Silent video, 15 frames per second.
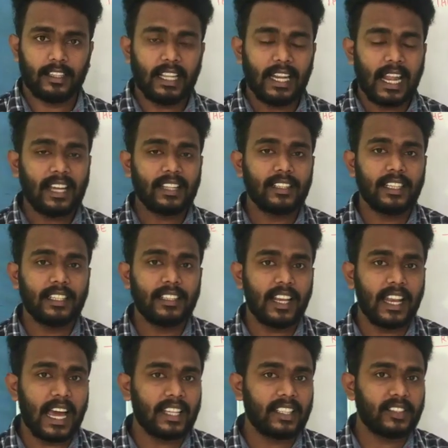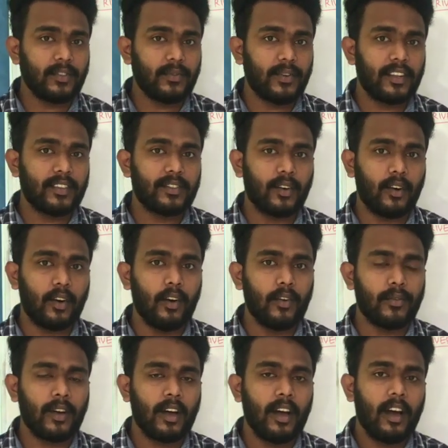In the last phase of